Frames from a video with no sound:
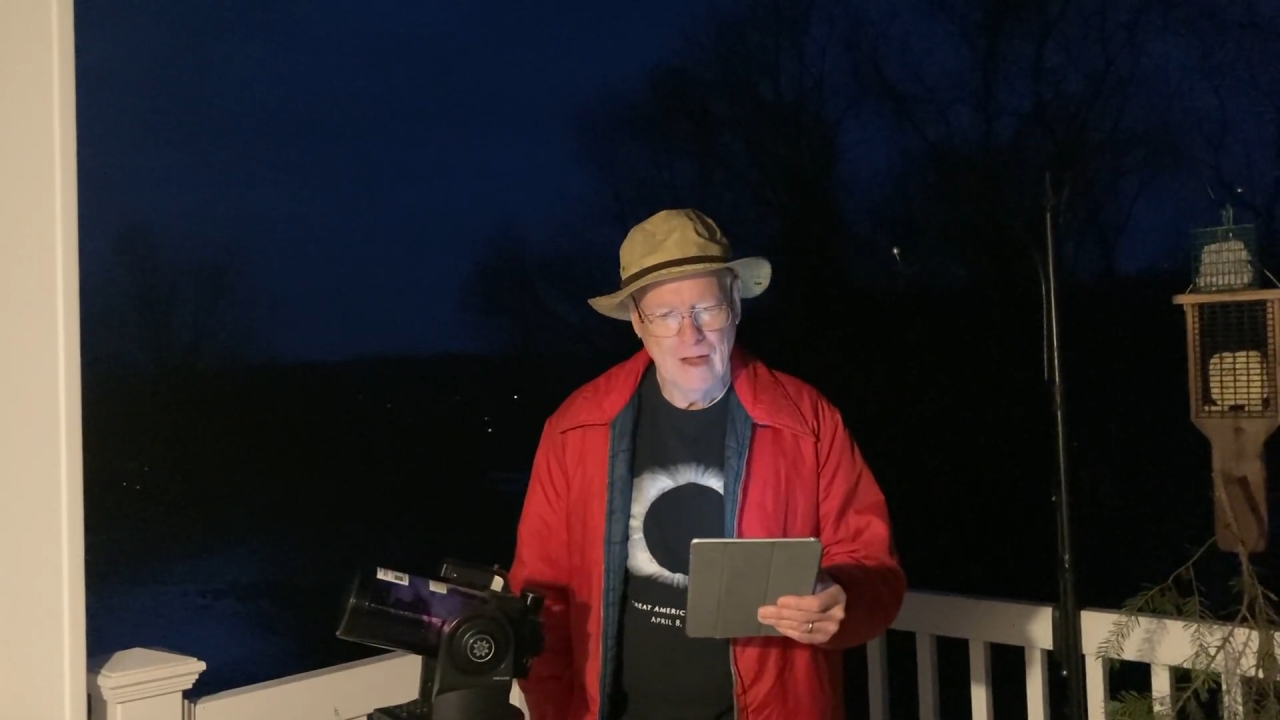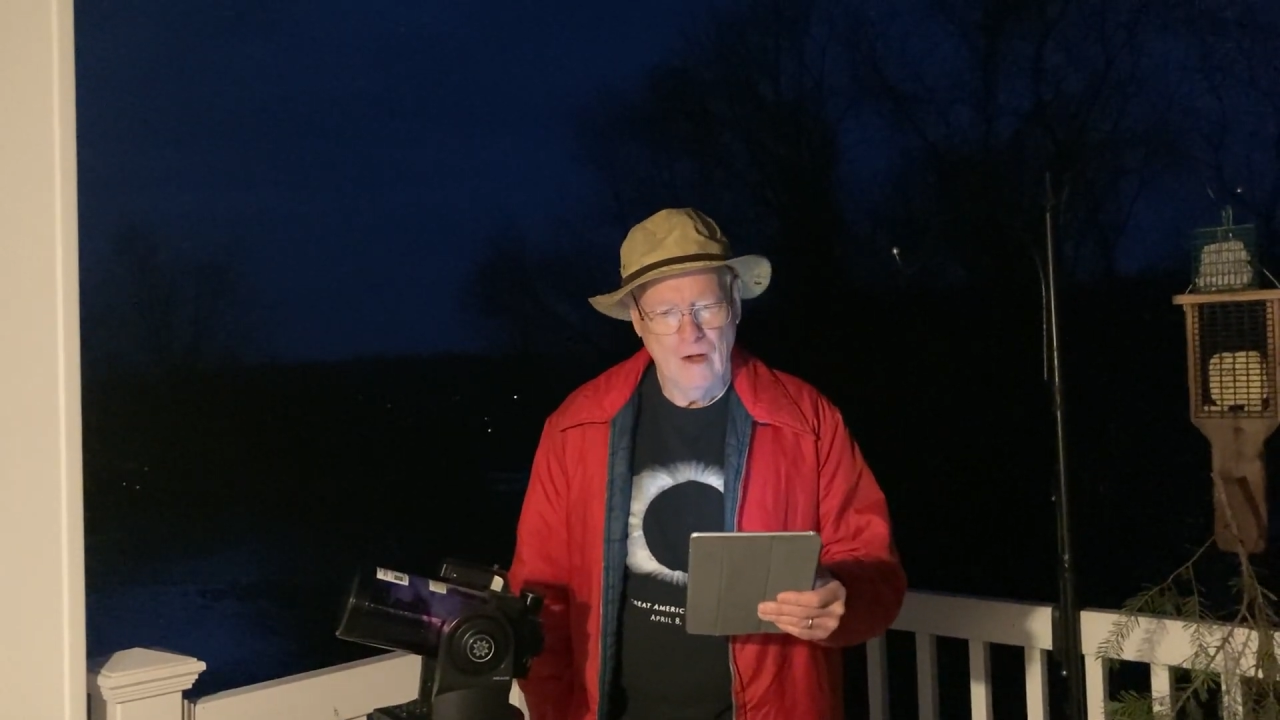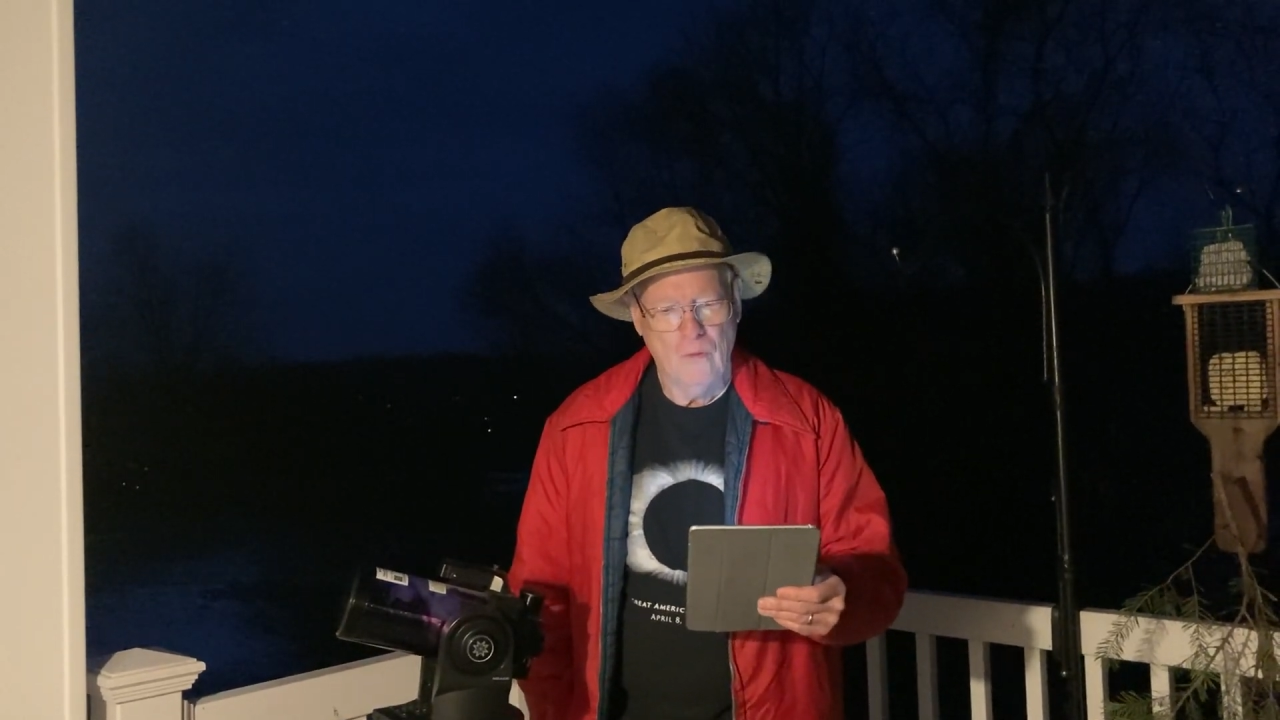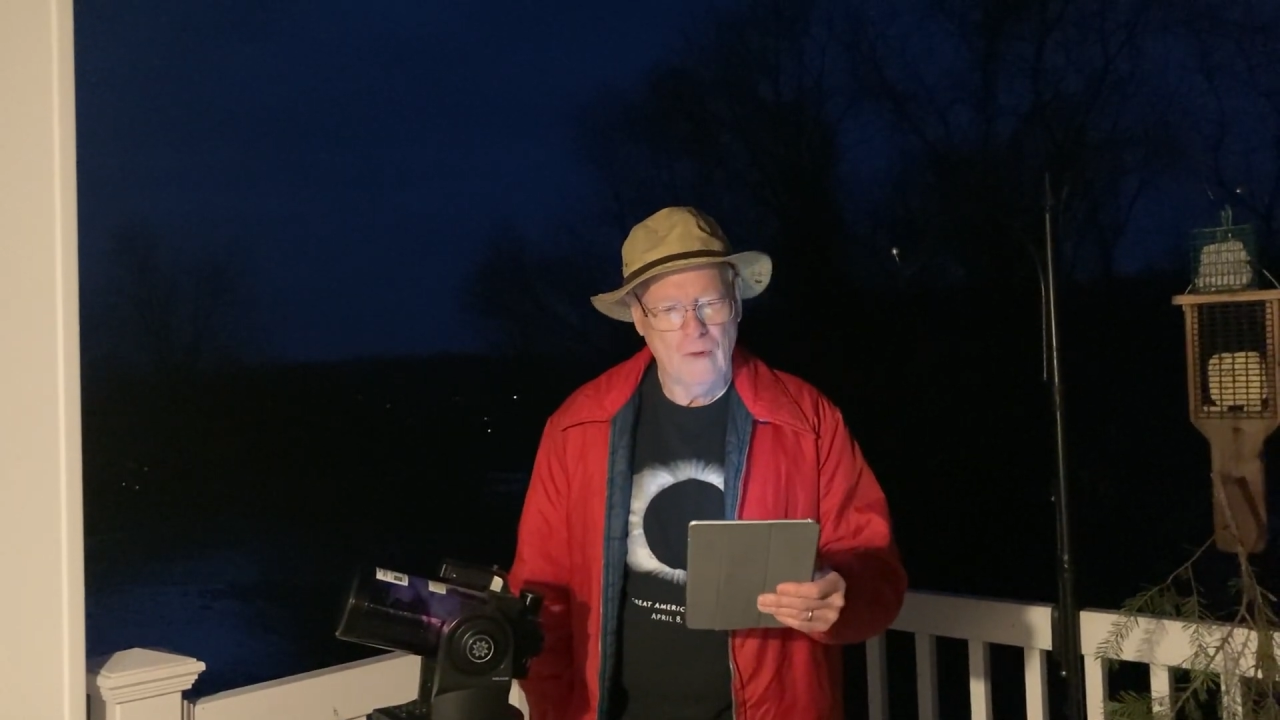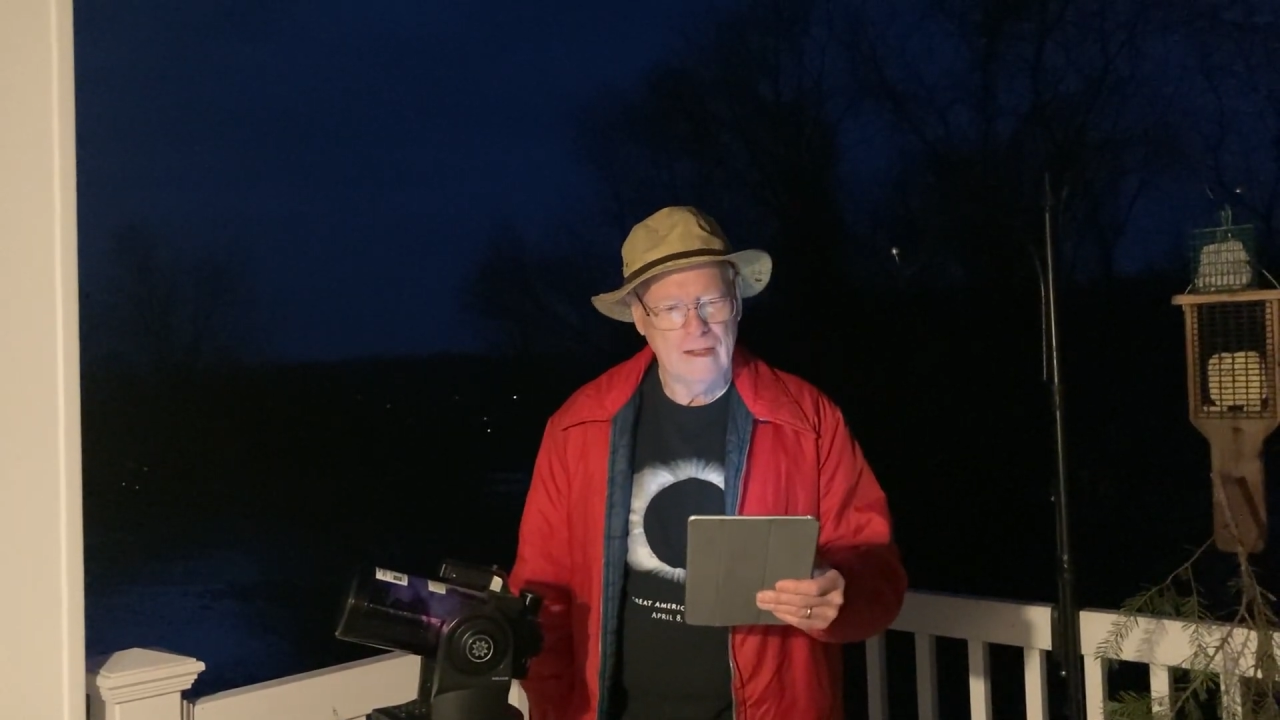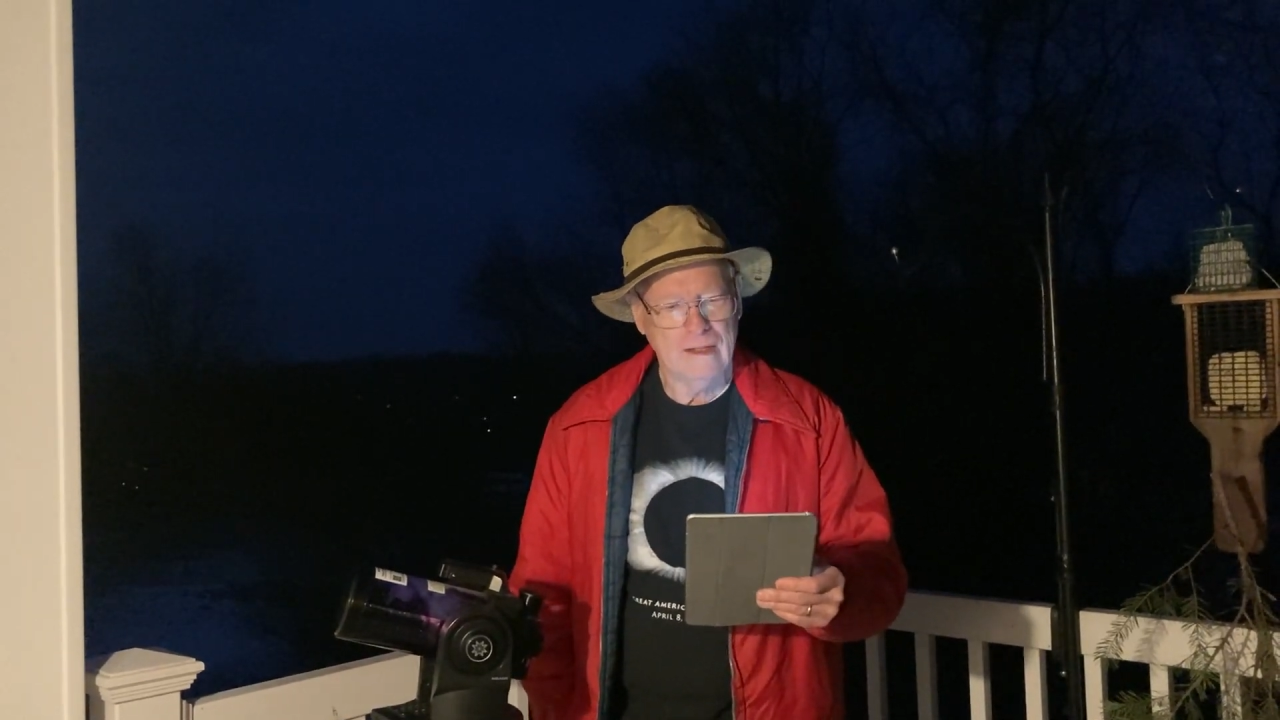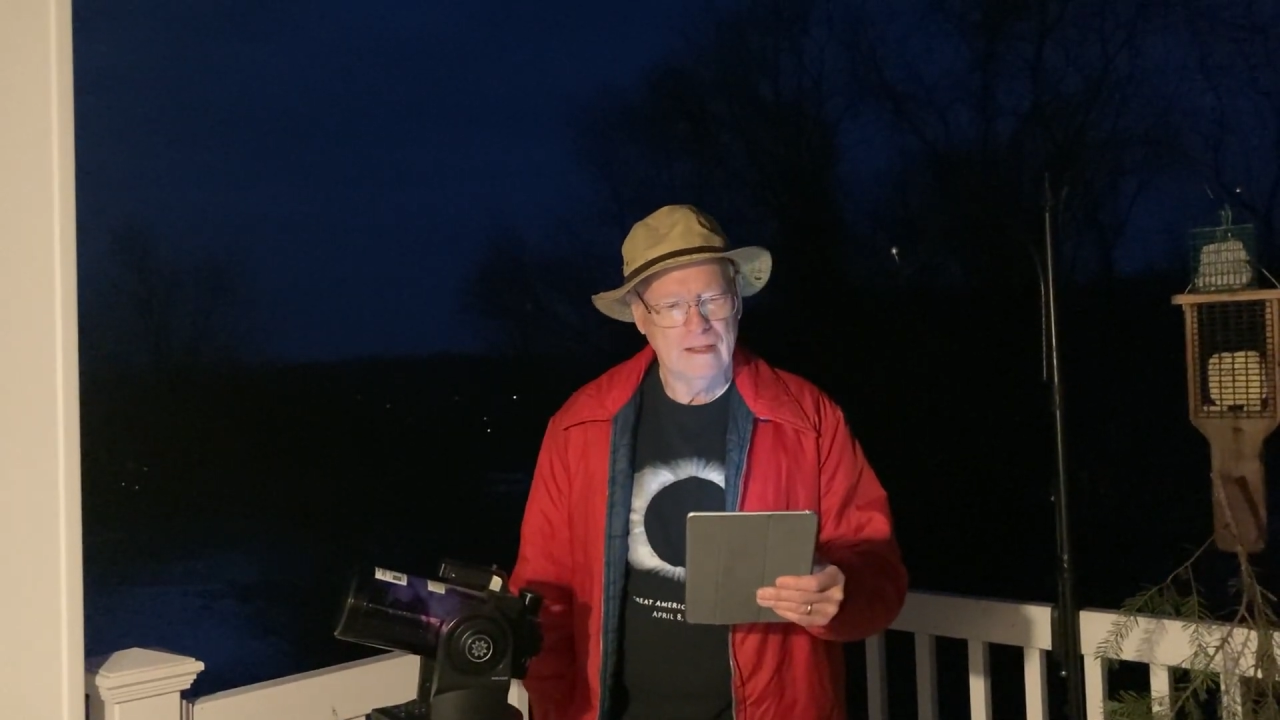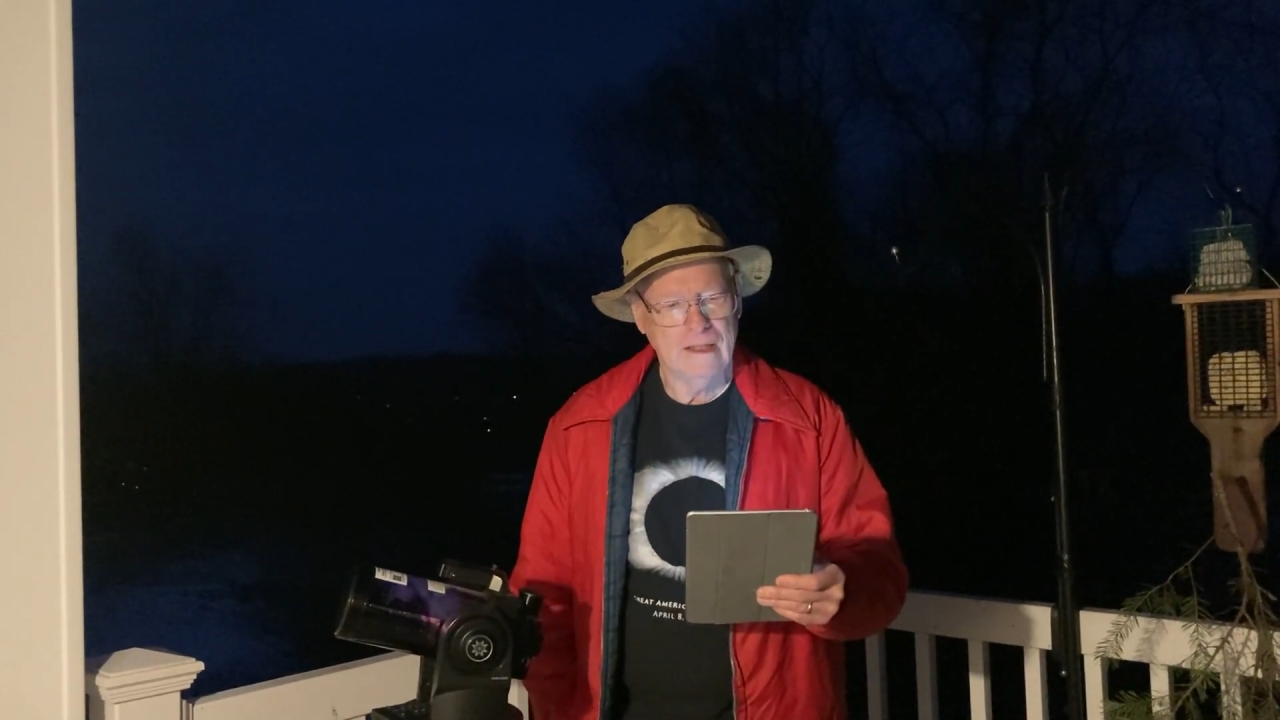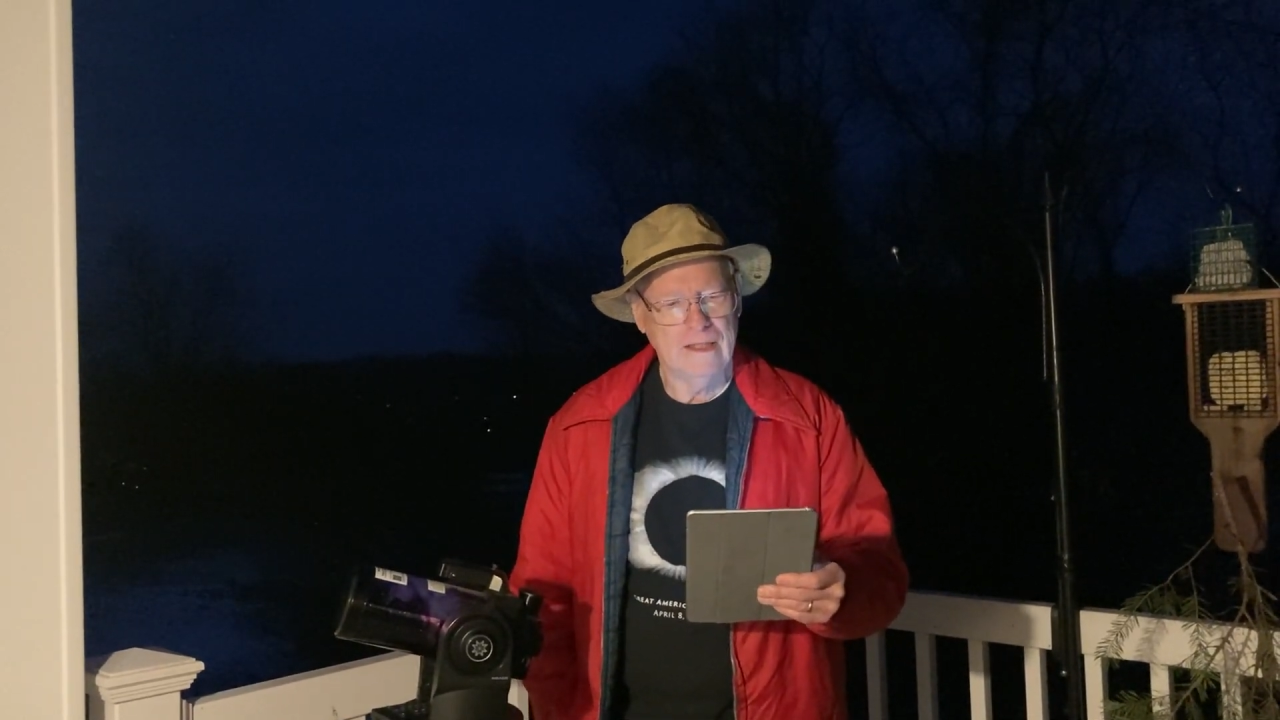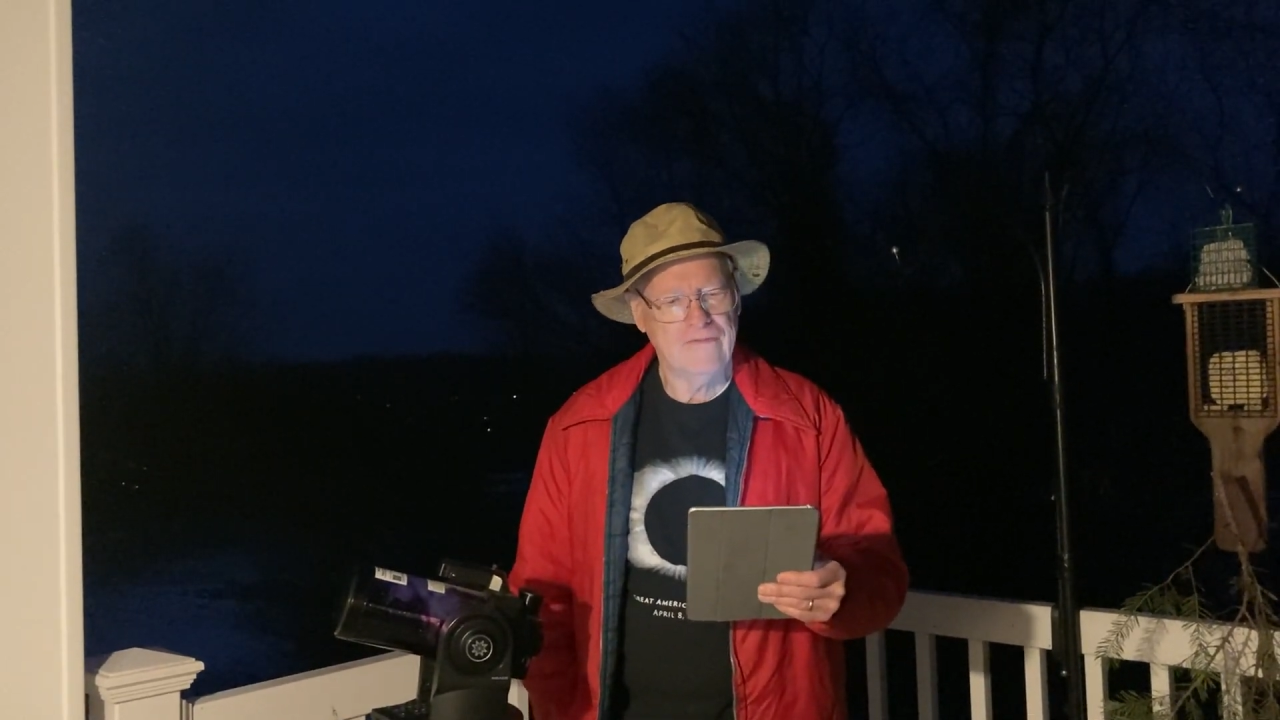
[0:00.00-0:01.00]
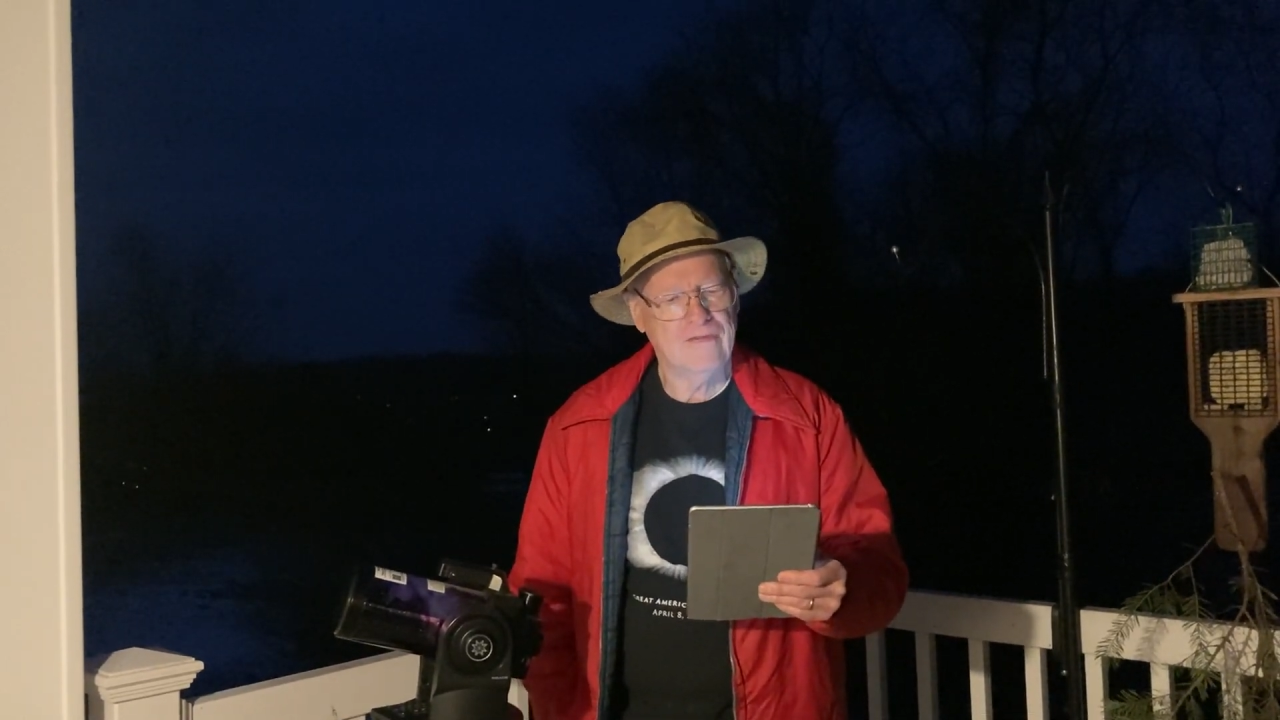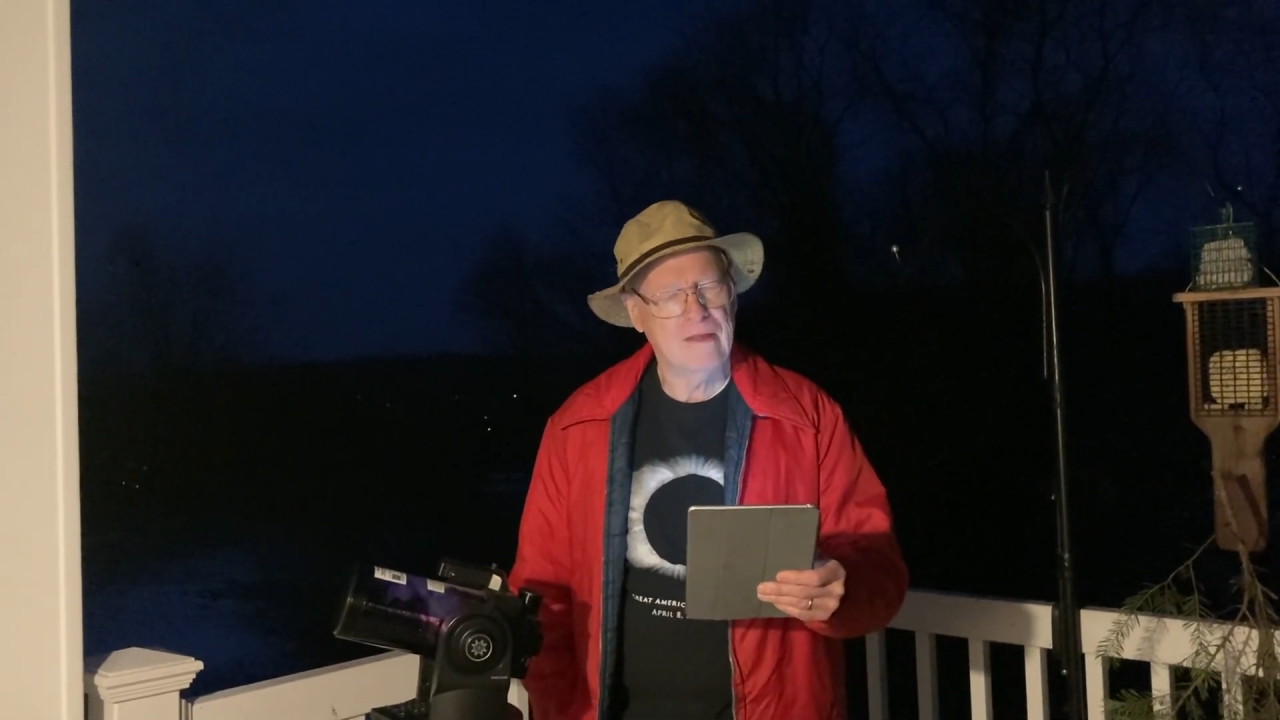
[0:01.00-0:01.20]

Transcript: What if